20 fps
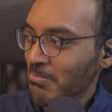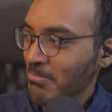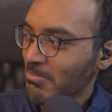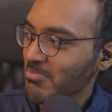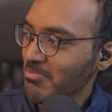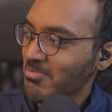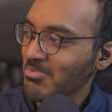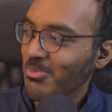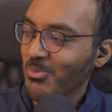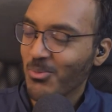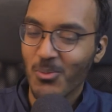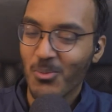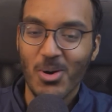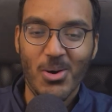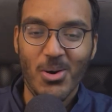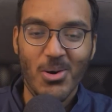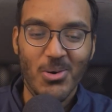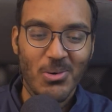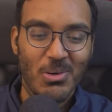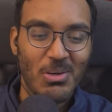
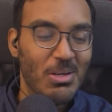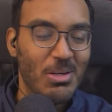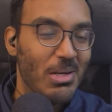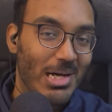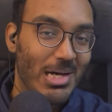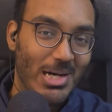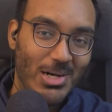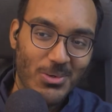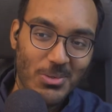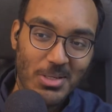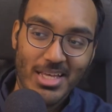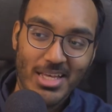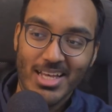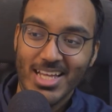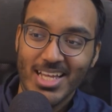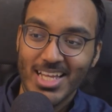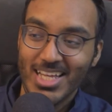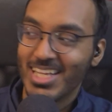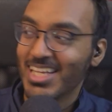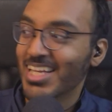Whoa,
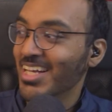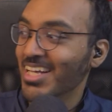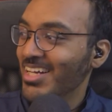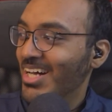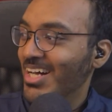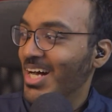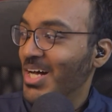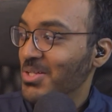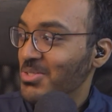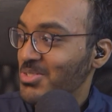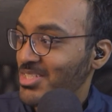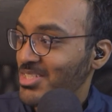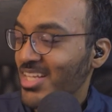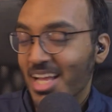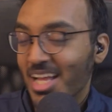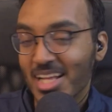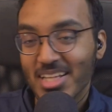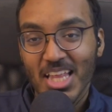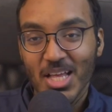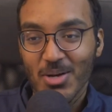okay. I'll just
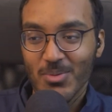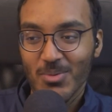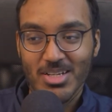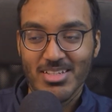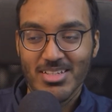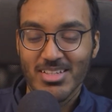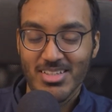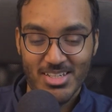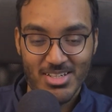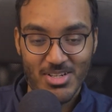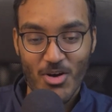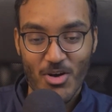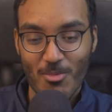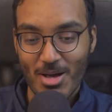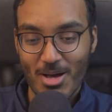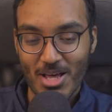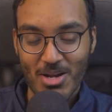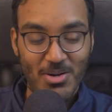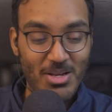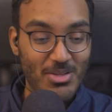take that one to the dome. I
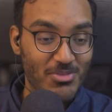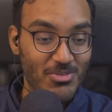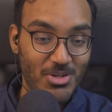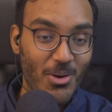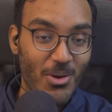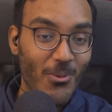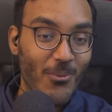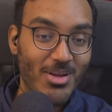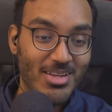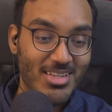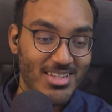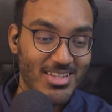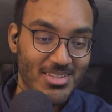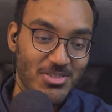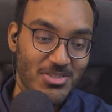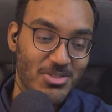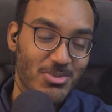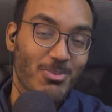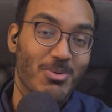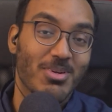don't even know what
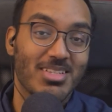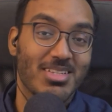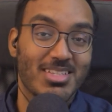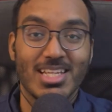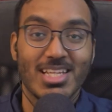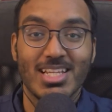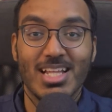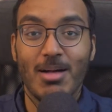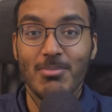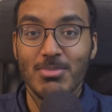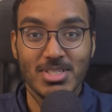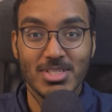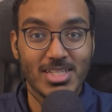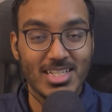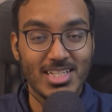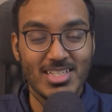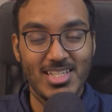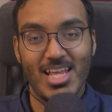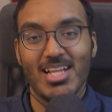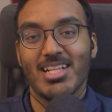to say. I'm just gonna
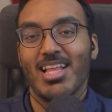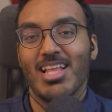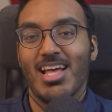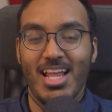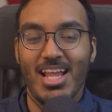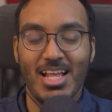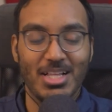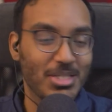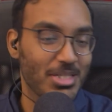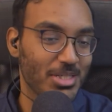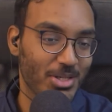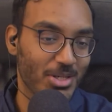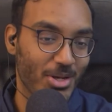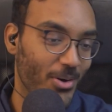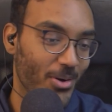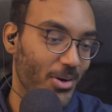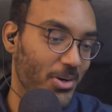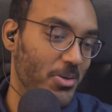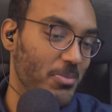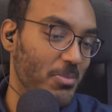take that L and go
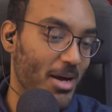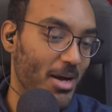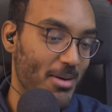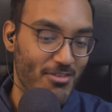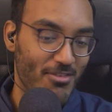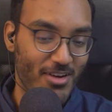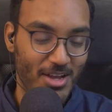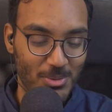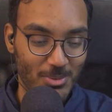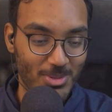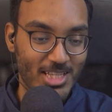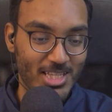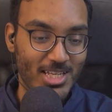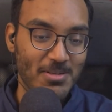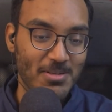home. I'm fine with that.